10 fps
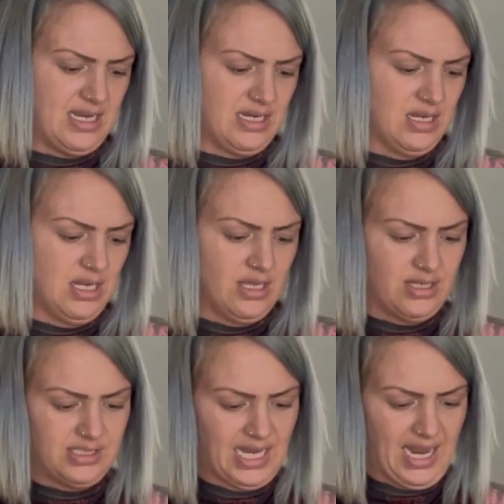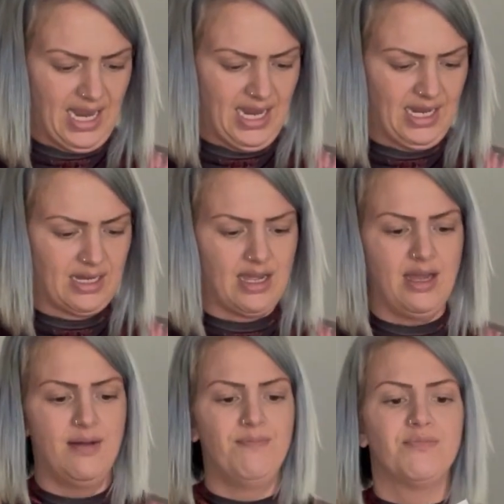and the tag
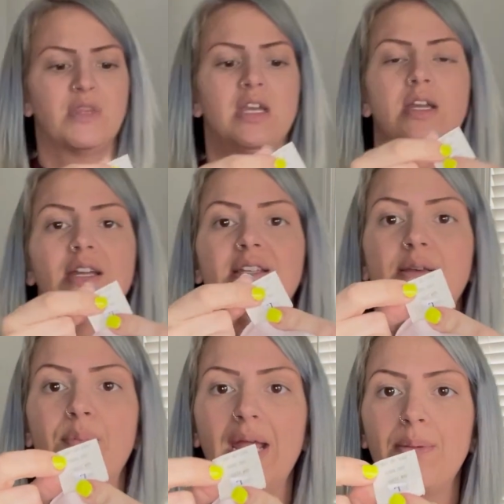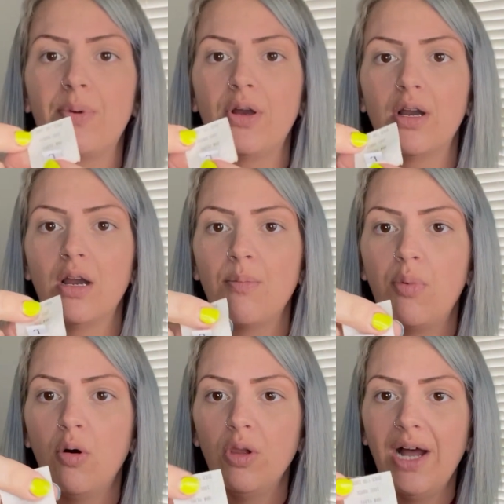um, is a paper
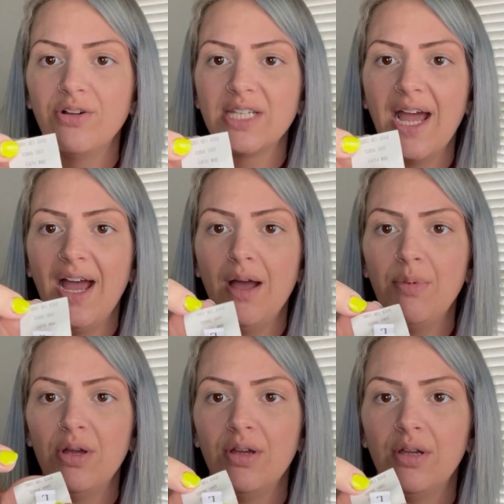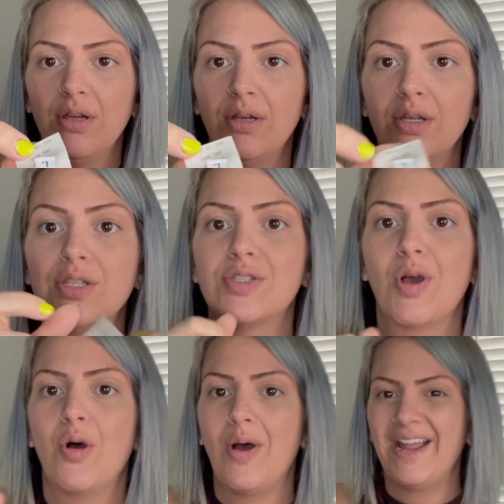pull-out tab.
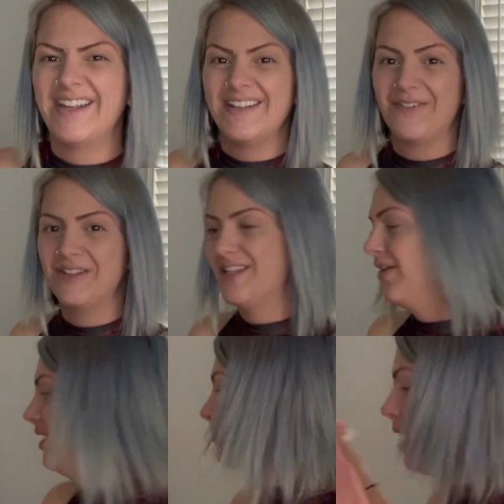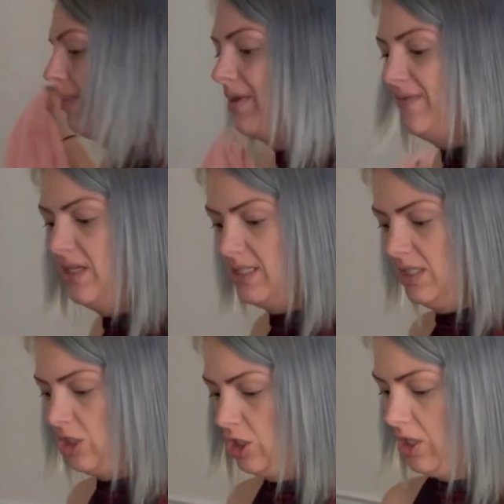So I can definitely tell that's probably
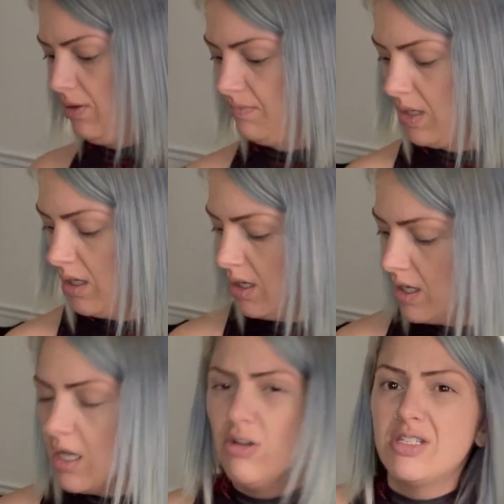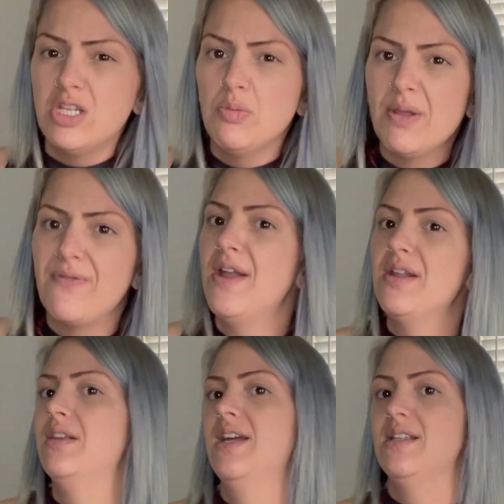vintage. So it'll still be fun
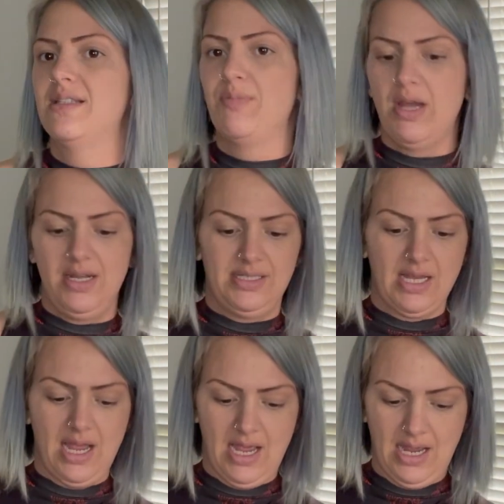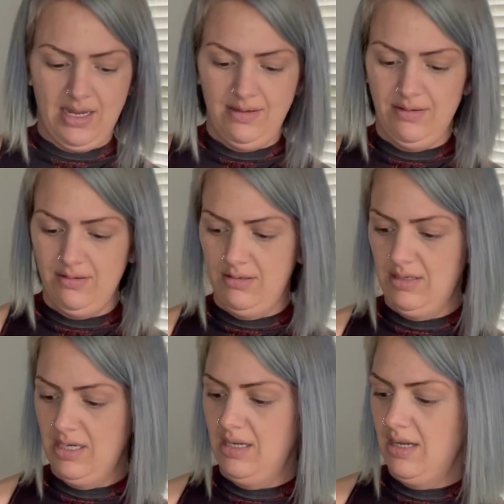to list, but uh,
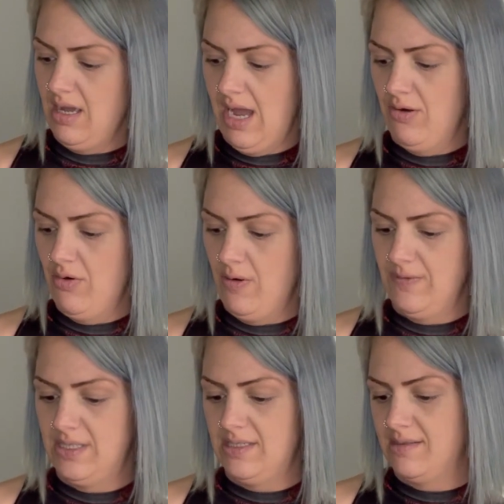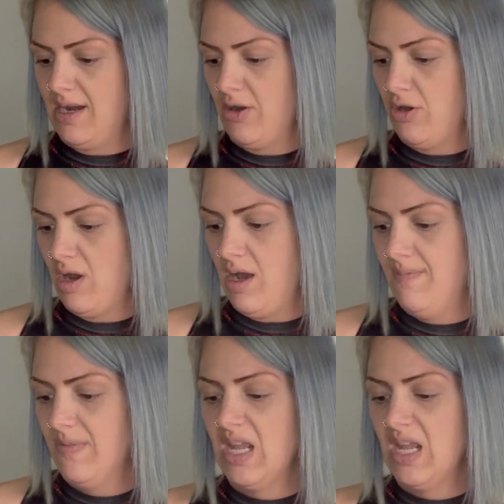I don't know if it's designer or not.